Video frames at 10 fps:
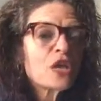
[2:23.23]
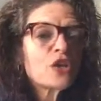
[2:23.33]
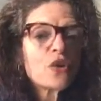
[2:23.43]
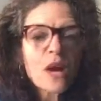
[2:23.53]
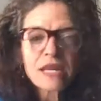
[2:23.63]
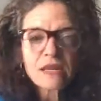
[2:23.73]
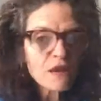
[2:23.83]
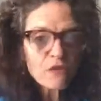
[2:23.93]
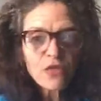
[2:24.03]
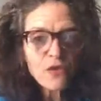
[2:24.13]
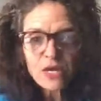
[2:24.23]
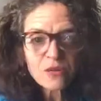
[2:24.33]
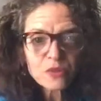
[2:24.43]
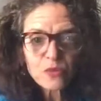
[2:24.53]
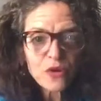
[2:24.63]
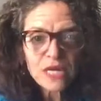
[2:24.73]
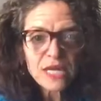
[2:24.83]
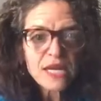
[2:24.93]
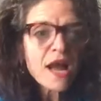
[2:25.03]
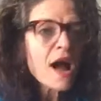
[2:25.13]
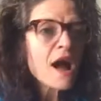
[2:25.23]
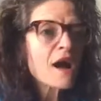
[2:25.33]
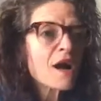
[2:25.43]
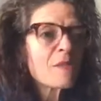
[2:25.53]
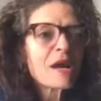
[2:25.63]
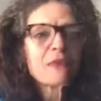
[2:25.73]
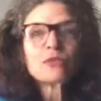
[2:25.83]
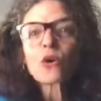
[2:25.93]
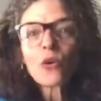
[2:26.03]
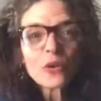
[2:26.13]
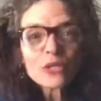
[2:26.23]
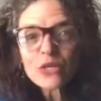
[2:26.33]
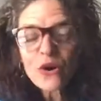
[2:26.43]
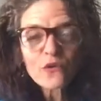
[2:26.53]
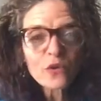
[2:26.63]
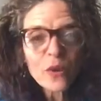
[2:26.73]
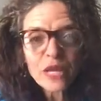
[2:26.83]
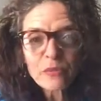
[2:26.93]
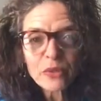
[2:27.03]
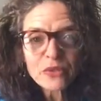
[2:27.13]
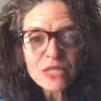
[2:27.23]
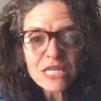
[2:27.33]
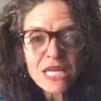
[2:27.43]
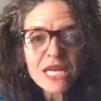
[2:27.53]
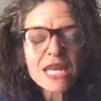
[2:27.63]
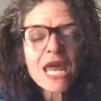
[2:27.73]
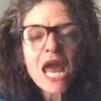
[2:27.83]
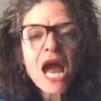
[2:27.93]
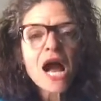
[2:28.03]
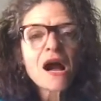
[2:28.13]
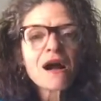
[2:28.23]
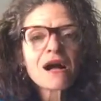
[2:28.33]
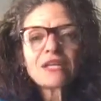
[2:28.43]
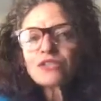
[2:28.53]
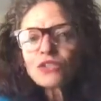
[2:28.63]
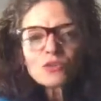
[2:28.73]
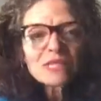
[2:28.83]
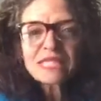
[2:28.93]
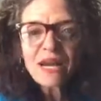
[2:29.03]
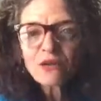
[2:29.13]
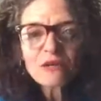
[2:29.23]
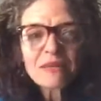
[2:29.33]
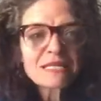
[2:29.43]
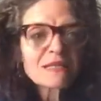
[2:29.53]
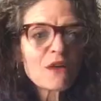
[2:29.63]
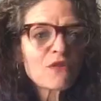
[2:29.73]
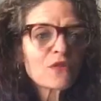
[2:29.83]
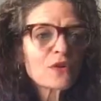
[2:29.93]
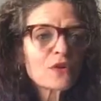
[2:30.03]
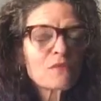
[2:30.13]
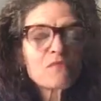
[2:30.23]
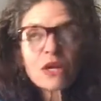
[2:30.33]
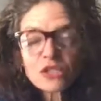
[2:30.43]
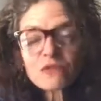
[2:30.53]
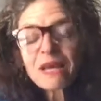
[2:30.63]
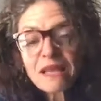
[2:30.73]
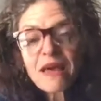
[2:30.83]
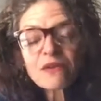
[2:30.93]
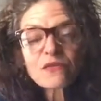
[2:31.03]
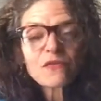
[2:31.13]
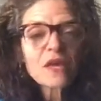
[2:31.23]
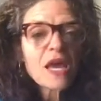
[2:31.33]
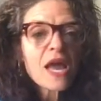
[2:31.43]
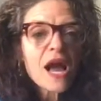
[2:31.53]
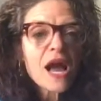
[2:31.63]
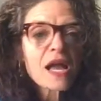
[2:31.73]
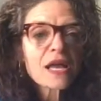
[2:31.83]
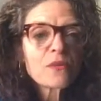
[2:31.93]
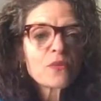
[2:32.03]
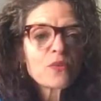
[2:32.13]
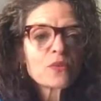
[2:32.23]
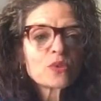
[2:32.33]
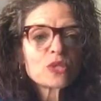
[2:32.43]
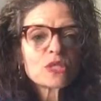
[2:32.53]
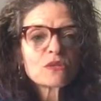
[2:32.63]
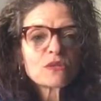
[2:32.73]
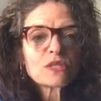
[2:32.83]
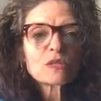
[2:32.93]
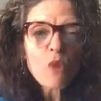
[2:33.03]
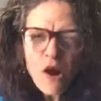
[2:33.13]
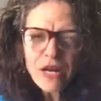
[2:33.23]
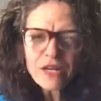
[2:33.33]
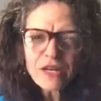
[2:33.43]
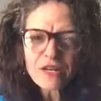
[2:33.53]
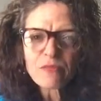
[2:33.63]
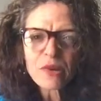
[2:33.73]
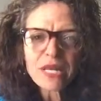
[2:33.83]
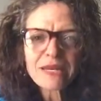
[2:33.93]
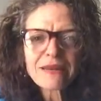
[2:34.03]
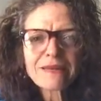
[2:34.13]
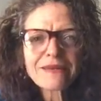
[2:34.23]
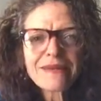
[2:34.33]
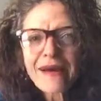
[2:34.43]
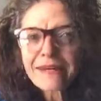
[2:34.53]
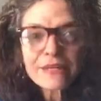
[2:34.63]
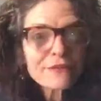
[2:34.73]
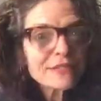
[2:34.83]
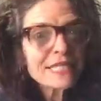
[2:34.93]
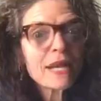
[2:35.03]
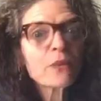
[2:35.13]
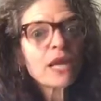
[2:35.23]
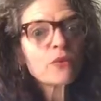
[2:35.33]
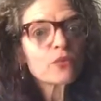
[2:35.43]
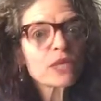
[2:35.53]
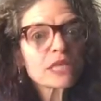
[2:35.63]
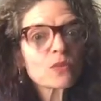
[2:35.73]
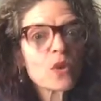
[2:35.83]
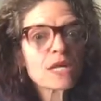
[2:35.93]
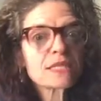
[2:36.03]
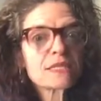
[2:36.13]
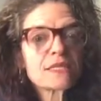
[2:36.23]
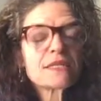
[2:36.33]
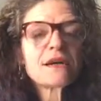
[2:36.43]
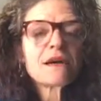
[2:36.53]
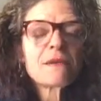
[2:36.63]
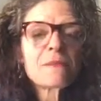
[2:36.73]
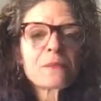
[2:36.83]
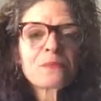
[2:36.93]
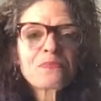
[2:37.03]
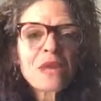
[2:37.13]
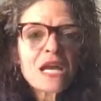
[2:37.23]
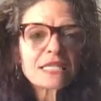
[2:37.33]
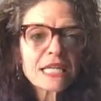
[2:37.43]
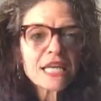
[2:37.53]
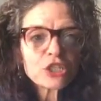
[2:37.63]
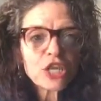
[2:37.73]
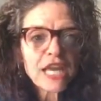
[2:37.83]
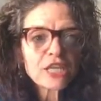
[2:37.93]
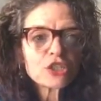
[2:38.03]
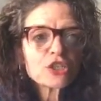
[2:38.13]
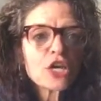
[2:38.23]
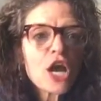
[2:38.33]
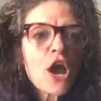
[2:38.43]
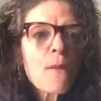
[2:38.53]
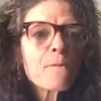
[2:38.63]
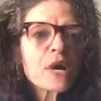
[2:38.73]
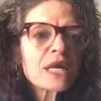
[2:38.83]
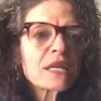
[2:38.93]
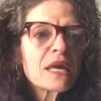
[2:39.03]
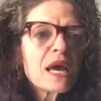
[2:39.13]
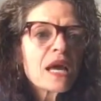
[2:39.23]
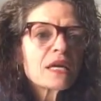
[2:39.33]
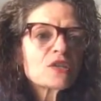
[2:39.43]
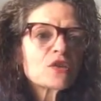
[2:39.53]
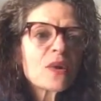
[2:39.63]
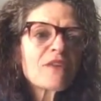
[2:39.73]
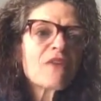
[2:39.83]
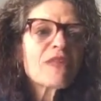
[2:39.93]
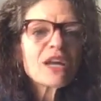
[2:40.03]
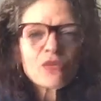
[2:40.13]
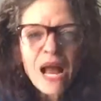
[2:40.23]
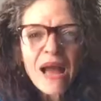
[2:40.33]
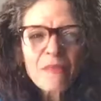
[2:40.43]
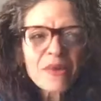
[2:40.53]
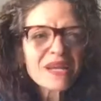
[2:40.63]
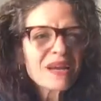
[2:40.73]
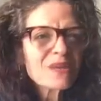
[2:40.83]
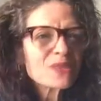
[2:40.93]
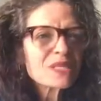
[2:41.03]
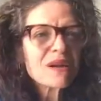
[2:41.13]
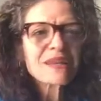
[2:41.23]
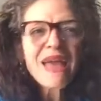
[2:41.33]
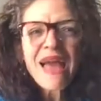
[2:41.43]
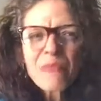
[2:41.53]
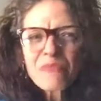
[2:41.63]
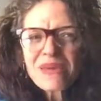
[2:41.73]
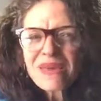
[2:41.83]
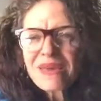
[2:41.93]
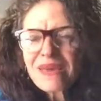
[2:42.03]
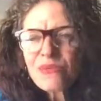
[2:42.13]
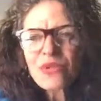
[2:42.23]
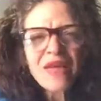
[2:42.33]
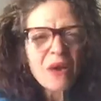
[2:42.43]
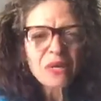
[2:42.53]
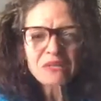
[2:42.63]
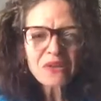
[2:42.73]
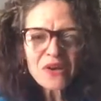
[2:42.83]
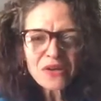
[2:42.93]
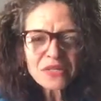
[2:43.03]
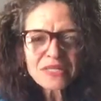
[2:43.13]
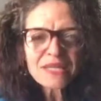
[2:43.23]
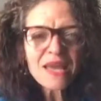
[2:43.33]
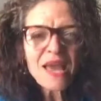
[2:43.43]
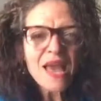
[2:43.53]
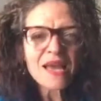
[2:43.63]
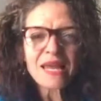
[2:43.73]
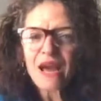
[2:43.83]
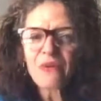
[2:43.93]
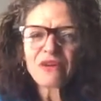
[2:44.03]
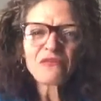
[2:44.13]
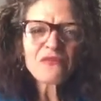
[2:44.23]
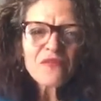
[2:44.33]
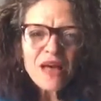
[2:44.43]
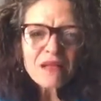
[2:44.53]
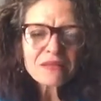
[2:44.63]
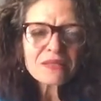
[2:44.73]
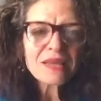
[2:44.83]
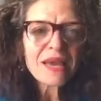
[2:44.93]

You know, I never thought I was pretty. I was always the overweight person. I just was down on myself for much of my life. I was smart, but not enough to get what I really wanted until I changed. But so I felt like crap and I was unhappy with how I looked and how I felt.